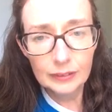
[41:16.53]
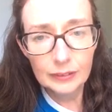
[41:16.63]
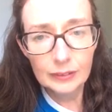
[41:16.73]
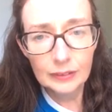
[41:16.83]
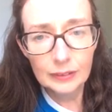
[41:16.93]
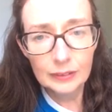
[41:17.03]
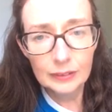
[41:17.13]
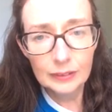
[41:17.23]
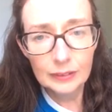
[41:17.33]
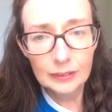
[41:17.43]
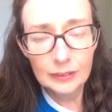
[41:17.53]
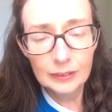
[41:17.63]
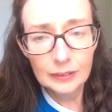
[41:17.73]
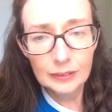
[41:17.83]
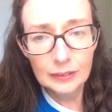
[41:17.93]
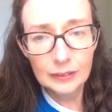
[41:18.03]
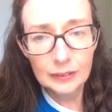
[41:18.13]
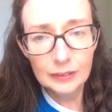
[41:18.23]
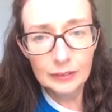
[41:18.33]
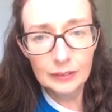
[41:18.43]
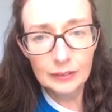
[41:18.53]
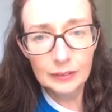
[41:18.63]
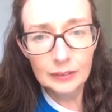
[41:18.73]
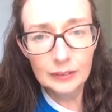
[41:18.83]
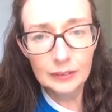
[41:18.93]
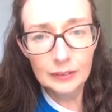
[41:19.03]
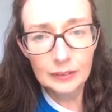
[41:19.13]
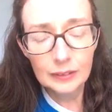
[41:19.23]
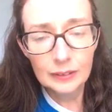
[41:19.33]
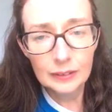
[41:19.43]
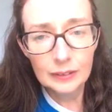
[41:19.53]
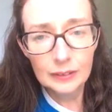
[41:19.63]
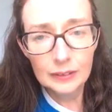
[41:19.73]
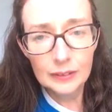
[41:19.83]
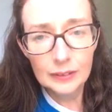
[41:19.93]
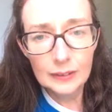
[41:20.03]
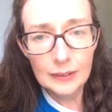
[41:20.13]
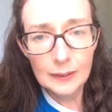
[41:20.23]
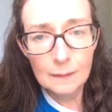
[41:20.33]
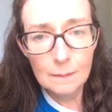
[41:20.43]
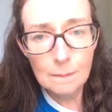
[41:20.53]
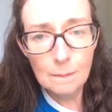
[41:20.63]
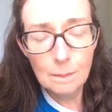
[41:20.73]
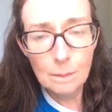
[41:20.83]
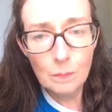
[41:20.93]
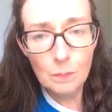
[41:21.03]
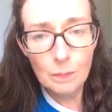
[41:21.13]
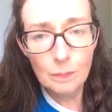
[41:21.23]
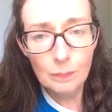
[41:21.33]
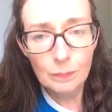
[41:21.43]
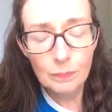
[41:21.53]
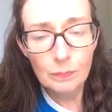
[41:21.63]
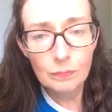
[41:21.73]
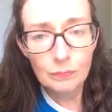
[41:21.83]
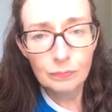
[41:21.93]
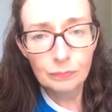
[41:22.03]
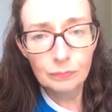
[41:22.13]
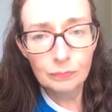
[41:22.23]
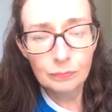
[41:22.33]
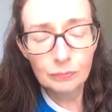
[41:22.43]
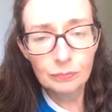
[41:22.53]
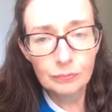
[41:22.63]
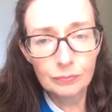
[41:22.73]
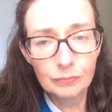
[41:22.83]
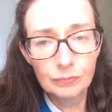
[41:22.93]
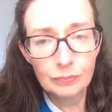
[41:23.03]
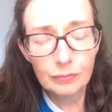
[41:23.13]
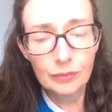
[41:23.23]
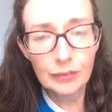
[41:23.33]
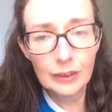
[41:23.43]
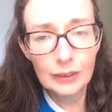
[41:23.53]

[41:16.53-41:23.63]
The person shown says nothing.